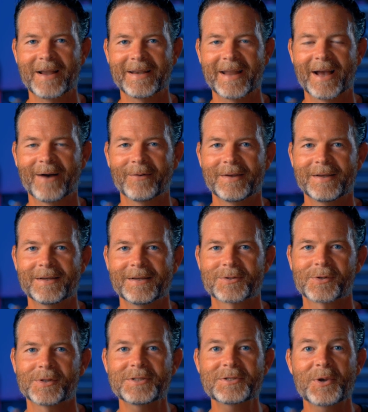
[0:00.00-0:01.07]
right now.
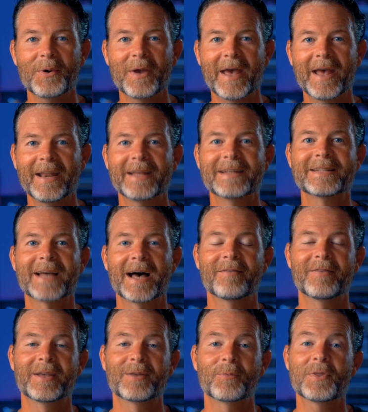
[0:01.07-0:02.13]
So let's go ahead and
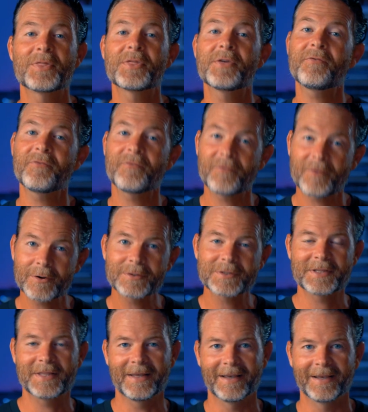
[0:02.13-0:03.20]
dive in with the
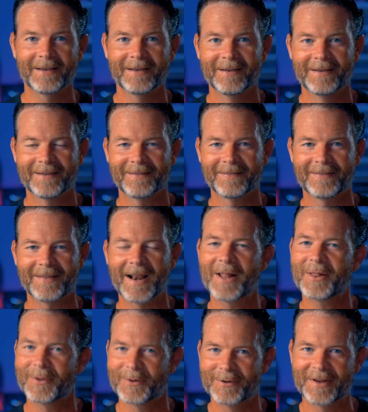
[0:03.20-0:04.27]
first thing that
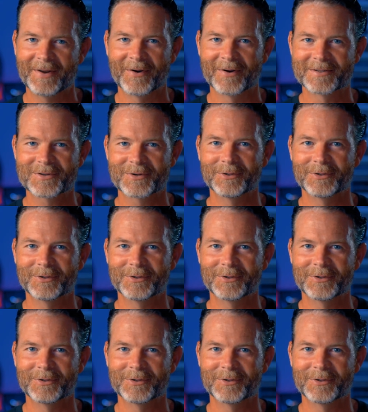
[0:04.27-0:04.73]
I learned in art